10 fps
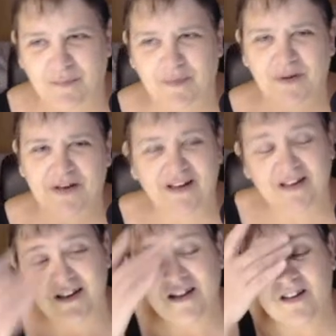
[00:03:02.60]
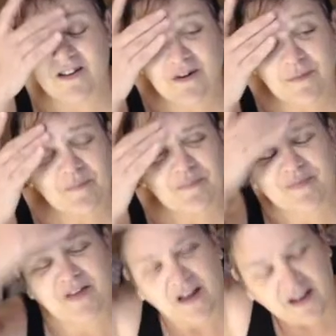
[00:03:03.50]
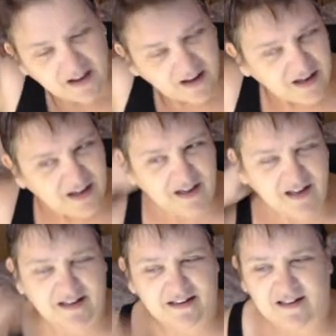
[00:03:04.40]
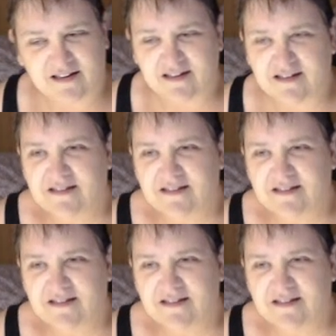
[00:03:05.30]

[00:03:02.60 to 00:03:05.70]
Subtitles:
on in here. And